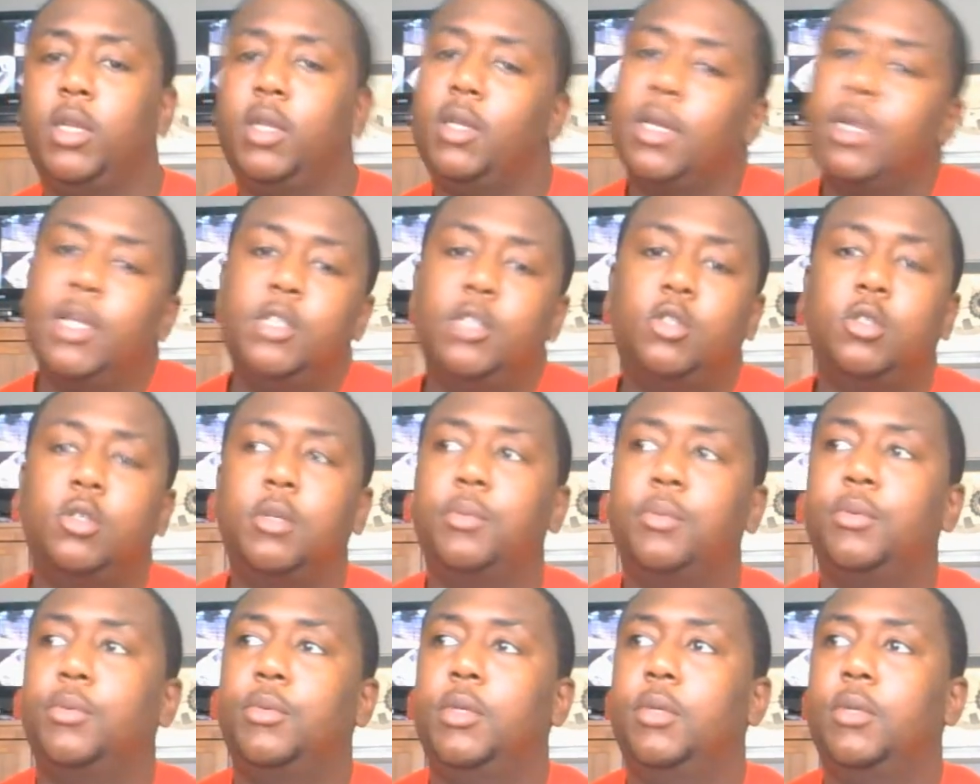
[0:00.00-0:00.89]
I ain't tripping
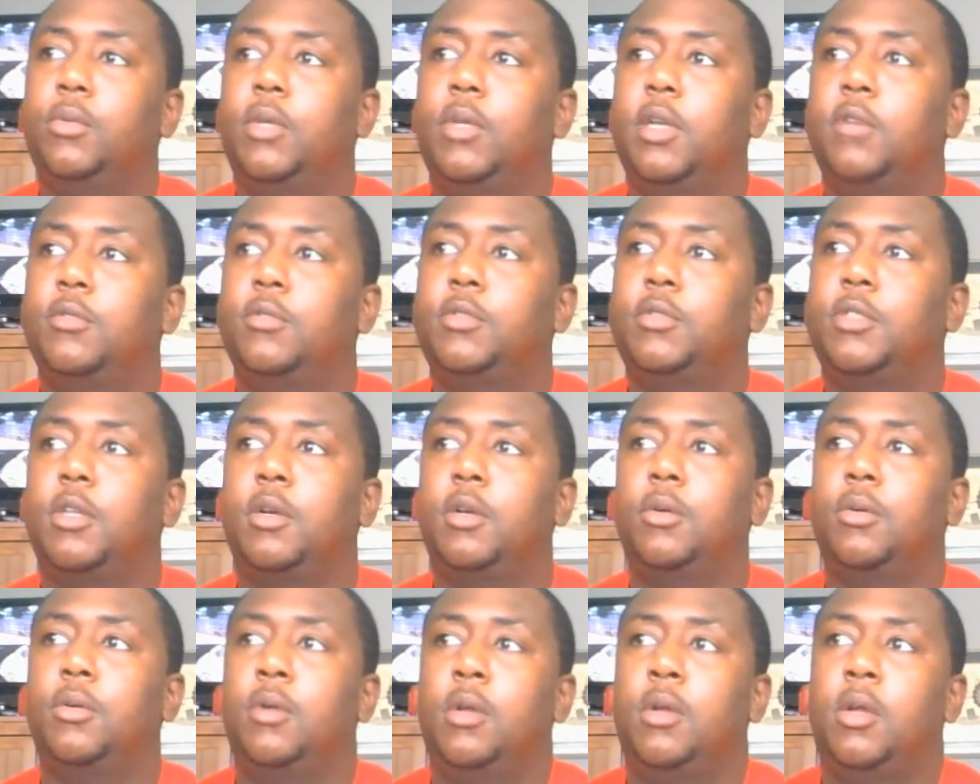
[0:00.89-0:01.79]
with it, whatever.
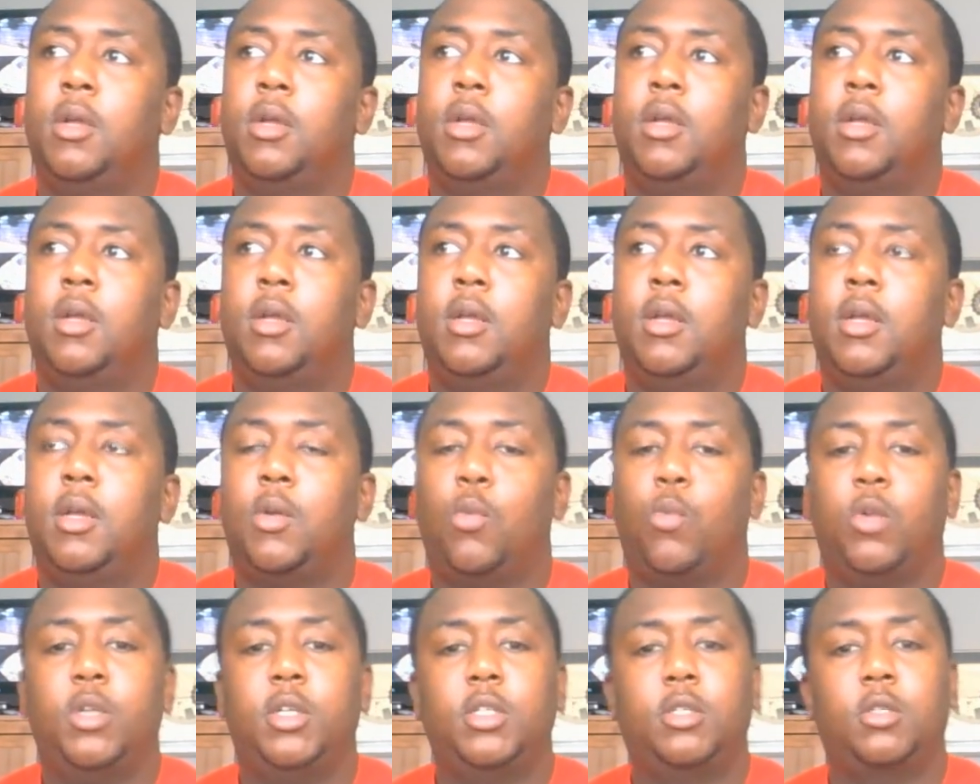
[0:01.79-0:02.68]
So
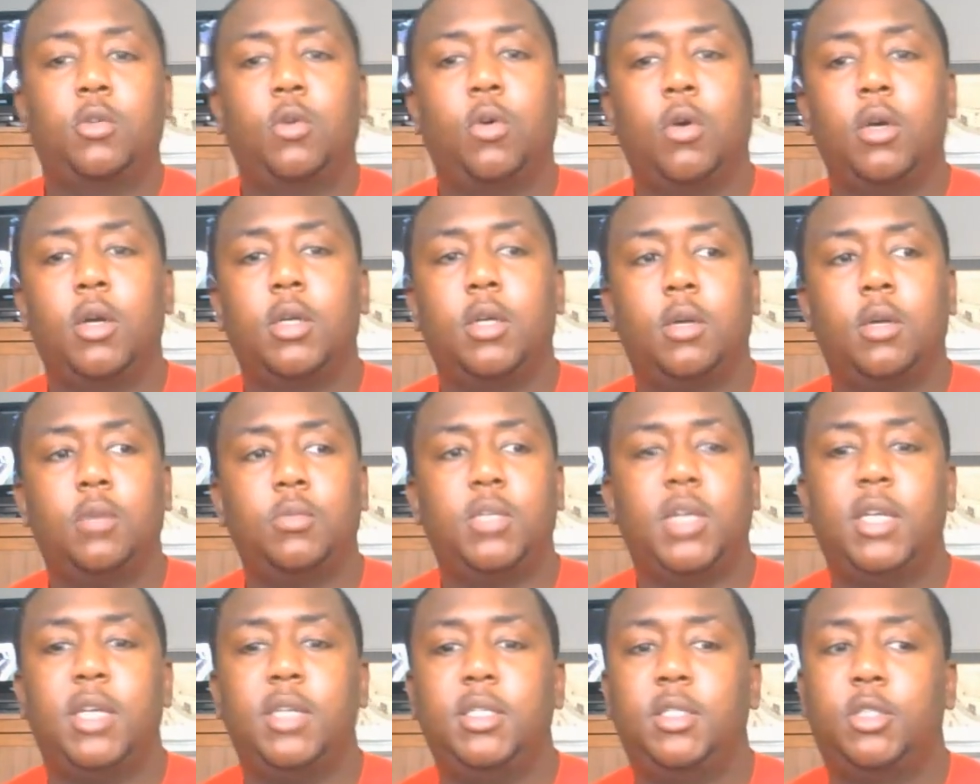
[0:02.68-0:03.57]
when this court comes
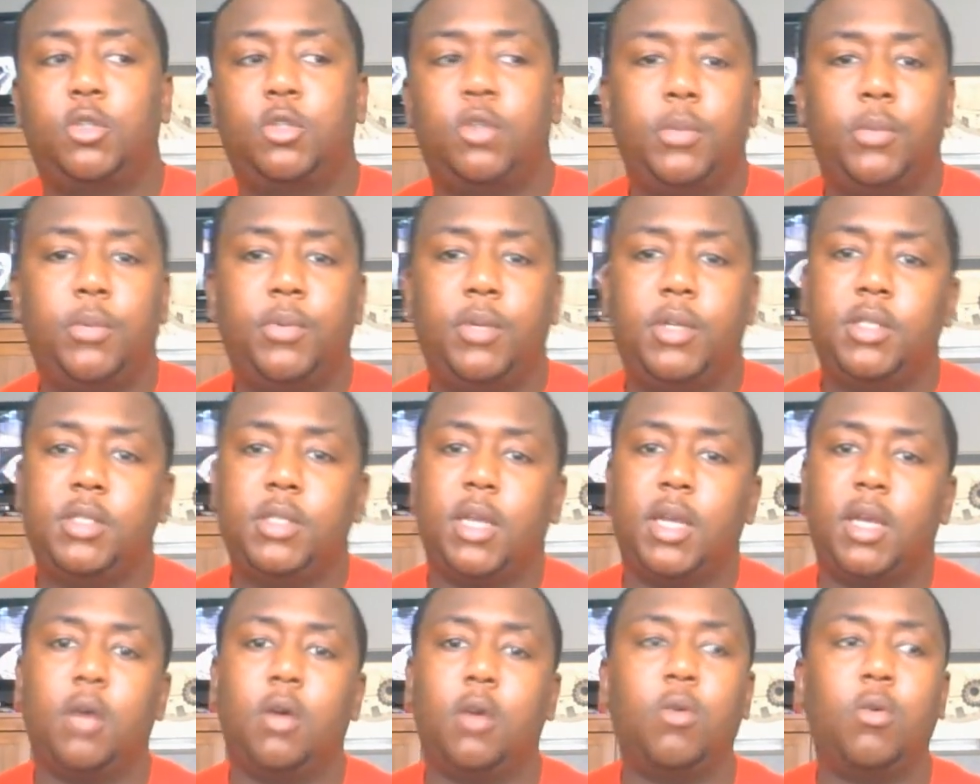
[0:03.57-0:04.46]
out, he's tripping. He's like,
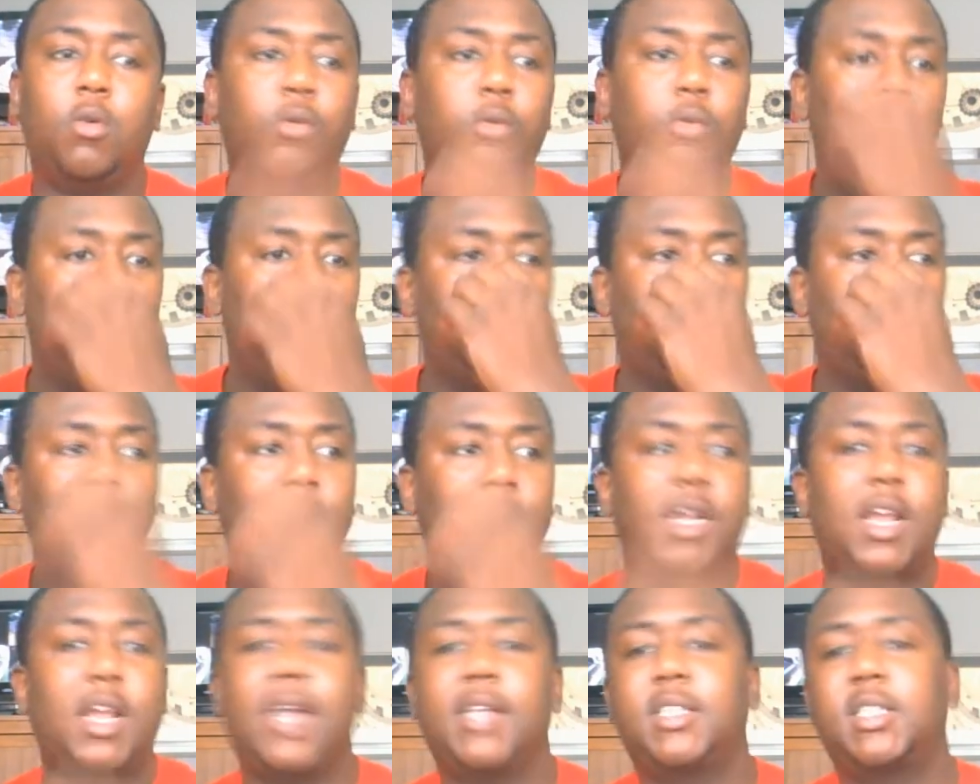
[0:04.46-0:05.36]
oh, this is an
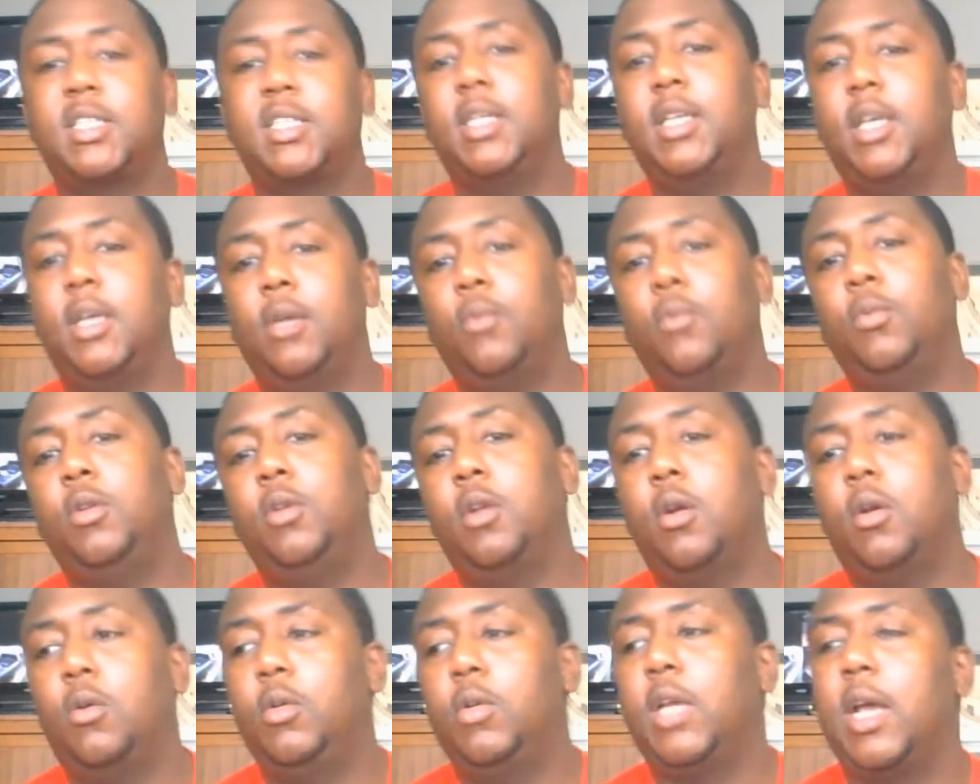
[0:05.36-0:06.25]
accident. You know,
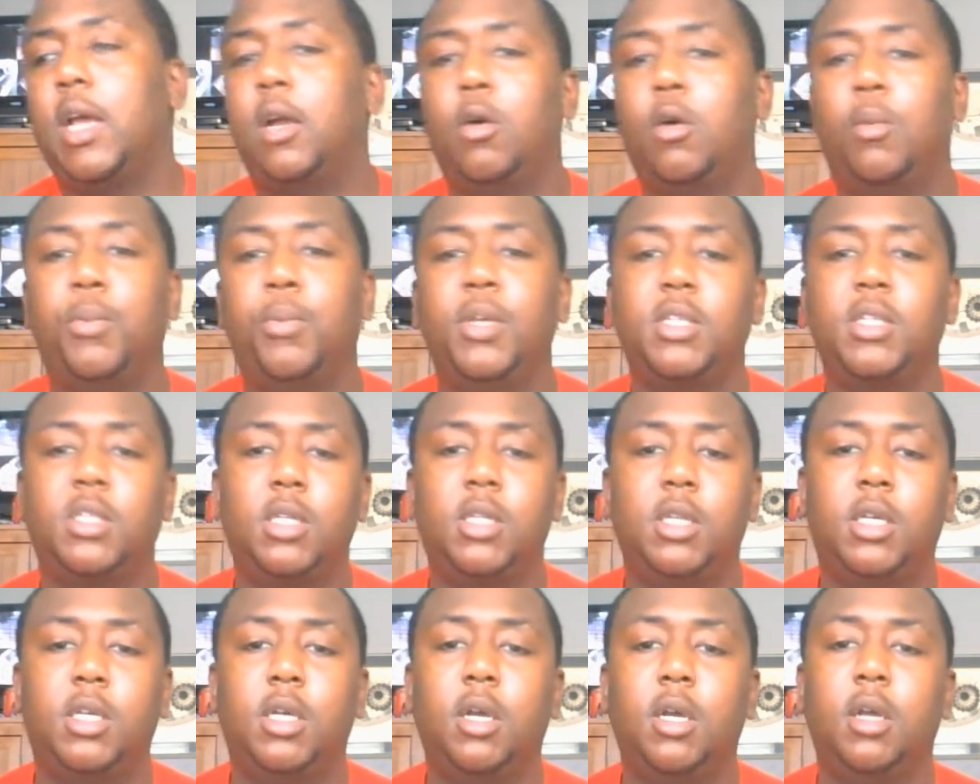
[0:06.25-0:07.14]
we got to go piss in the
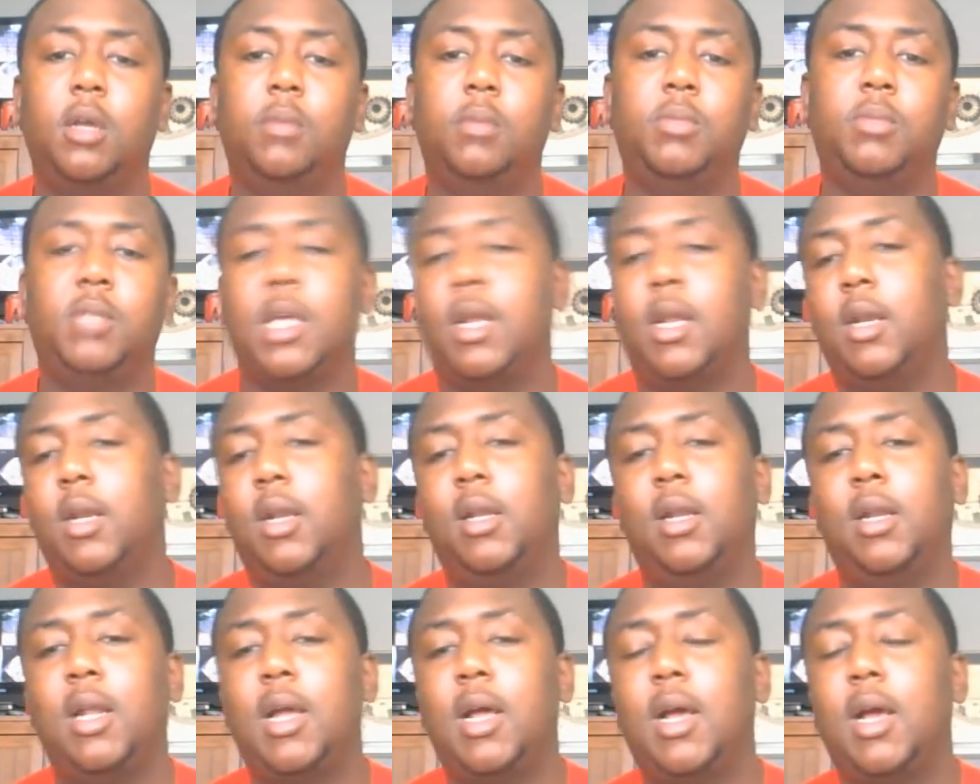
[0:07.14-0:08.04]
cup. Da da da da.
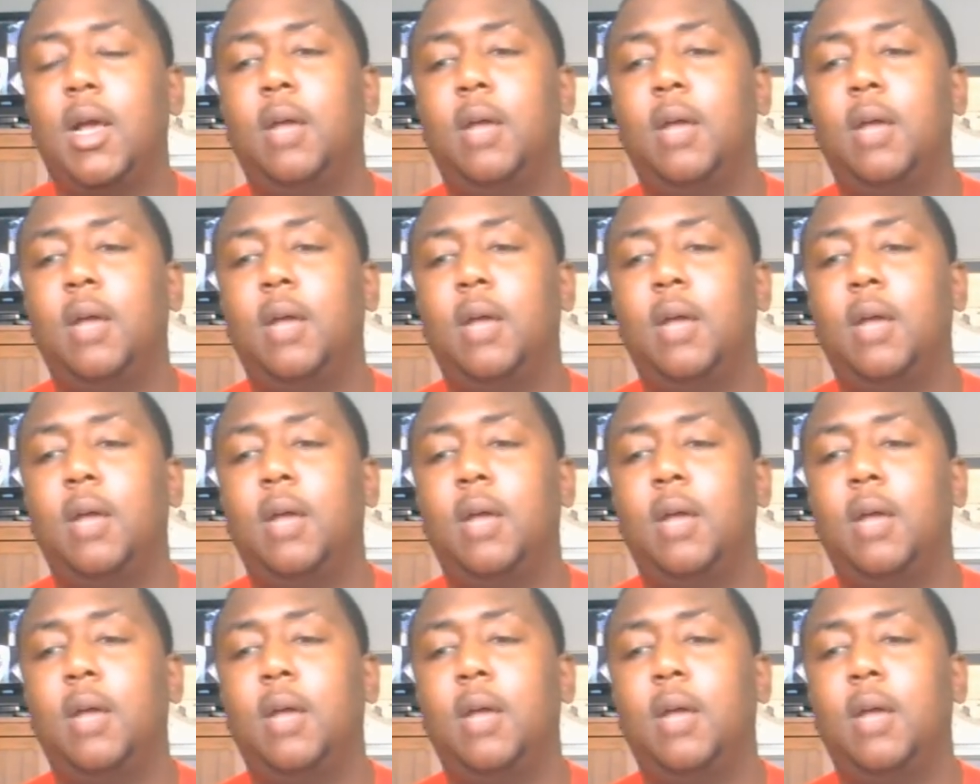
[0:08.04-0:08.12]
Da.